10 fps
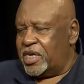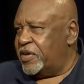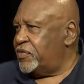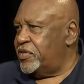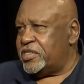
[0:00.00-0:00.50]

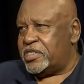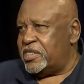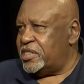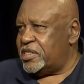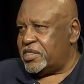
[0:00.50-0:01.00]
Like for
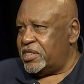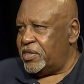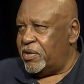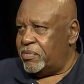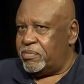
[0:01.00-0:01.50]
instance, you
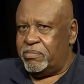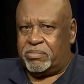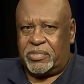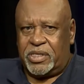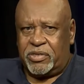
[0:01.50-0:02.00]
know,
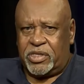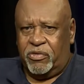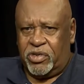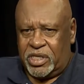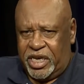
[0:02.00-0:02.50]
the
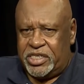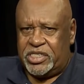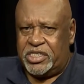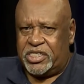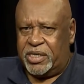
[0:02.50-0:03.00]

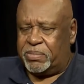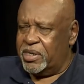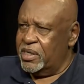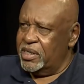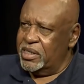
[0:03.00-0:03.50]
relationship
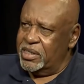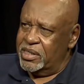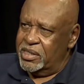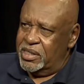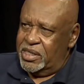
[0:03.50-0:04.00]

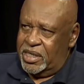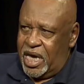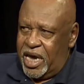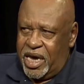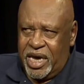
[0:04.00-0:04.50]

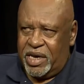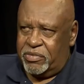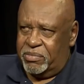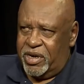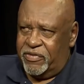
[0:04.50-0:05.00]
that I had
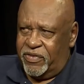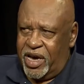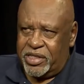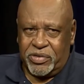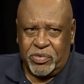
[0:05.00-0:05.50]
with my
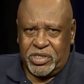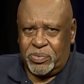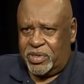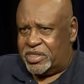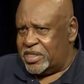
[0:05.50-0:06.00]
father, which
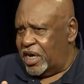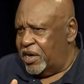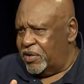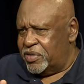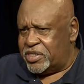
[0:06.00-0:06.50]
was I
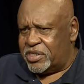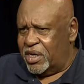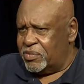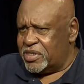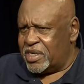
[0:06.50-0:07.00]
mm. always
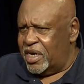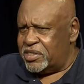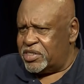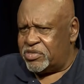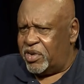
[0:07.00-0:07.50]
thought was kind
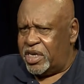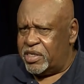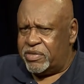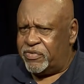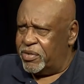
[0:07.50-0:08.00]
of
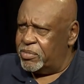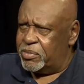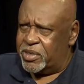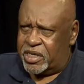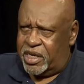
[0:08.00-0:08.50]
strained from the
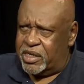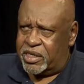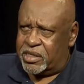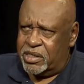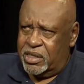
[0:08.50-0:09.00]

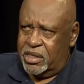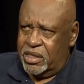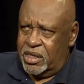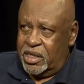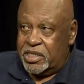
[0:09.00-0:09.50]
beginning
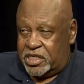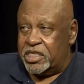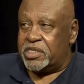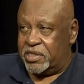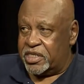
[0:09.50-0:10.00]
mm-hmm.
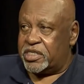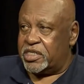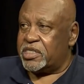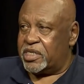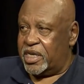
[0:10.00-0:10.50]
ceased to
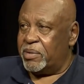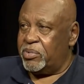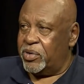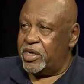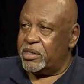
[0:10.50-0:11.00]
exist at that
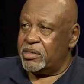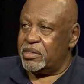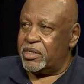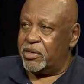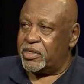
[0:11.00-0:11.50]
point.
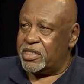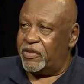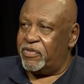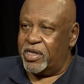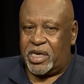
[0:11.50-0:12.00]
You know, because mm-hmm.
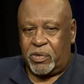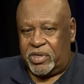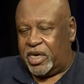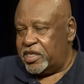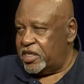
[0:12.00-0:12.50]
I felt mm-hmm. like
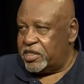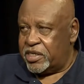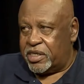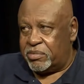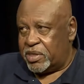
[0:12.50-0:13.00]
when I
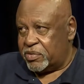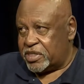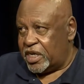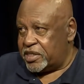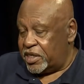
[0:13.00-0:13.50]
needed him, he
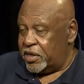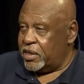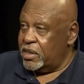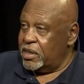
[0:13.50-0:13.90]
was not there.